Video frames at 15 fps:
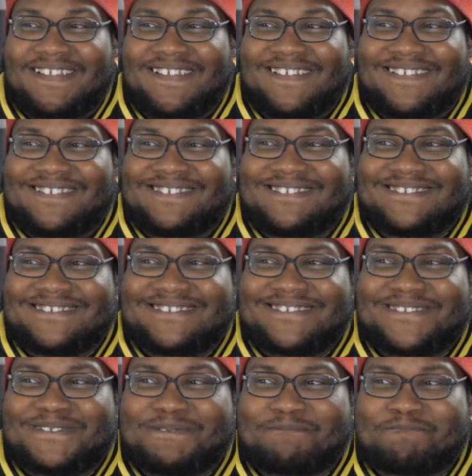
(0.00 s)

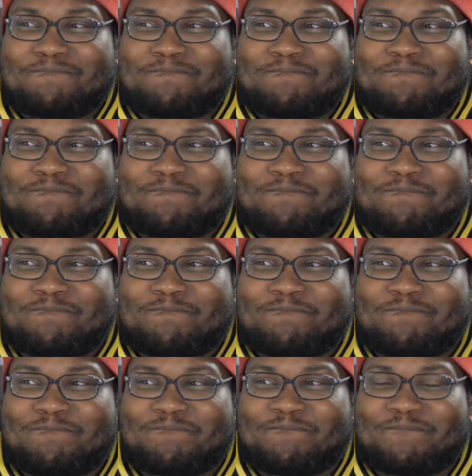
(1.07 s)

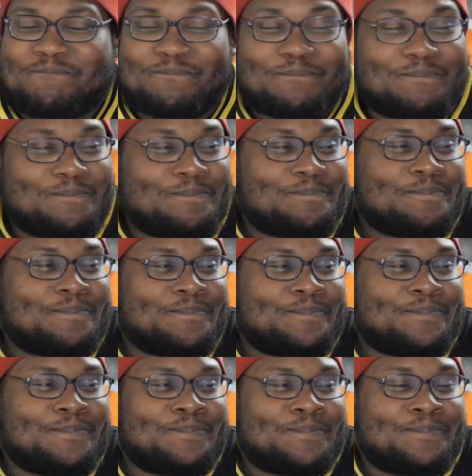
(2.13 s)
This person isn't speaking.